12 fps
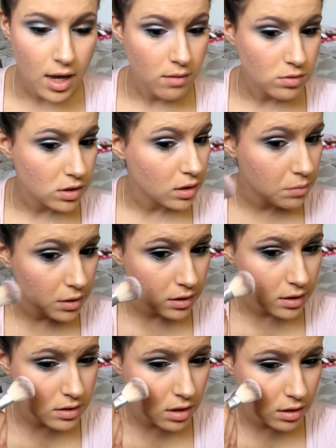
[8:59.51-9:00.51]
I'm just going to put
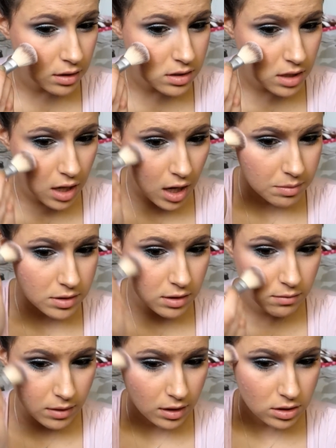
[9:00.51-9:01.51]
this on the tops
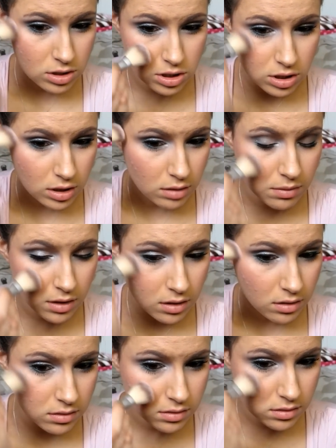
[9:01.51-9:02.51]
of my
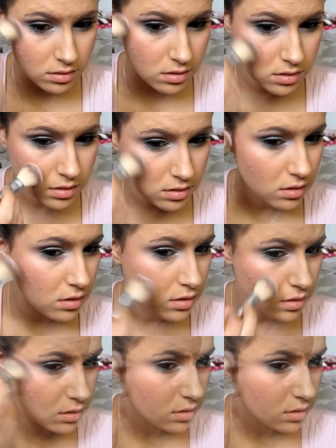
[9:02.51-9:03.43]
cheekbones. This